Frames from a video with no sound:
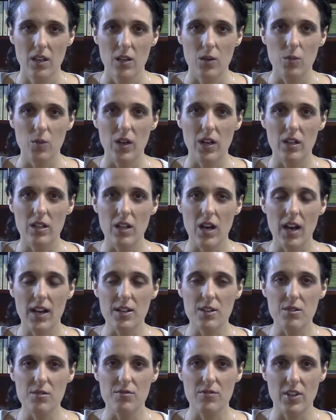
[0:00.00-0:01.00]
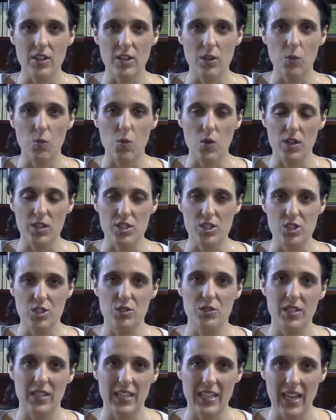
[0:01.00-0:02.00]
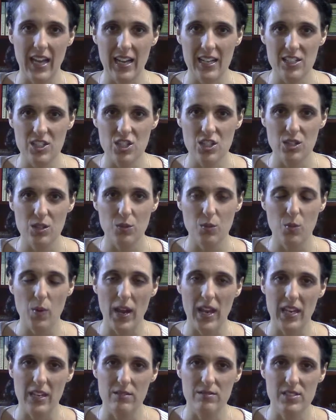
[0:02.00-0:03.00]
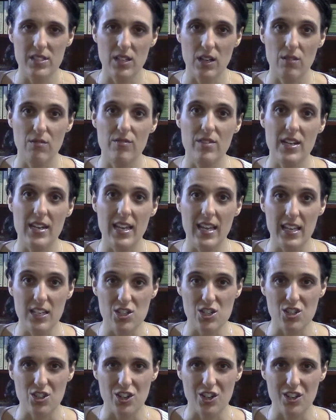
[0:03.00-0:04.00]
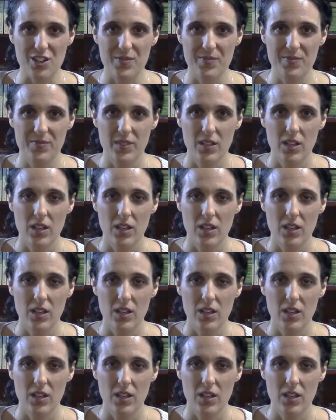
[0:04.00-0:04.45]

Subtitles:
Well, Ayurveda wants you to catch the waves of nature.